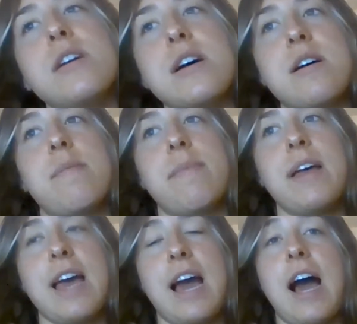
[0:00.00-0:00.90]
Um,
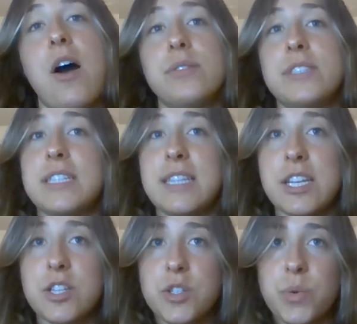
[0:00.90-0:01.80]
how does
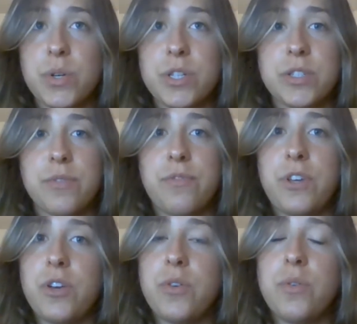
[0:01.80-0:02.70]
this source
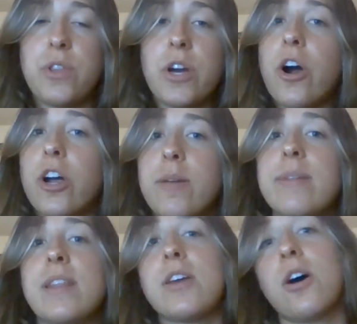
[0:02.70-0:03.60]
view the
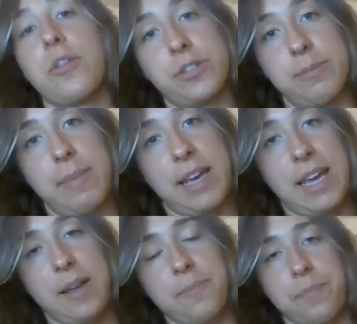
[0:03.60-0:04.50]
argument that the author's
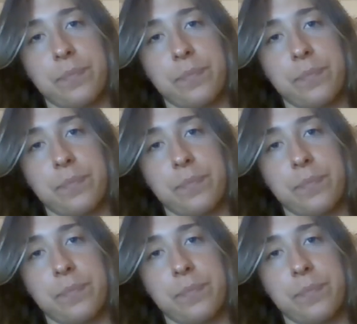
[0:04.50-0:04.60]
making?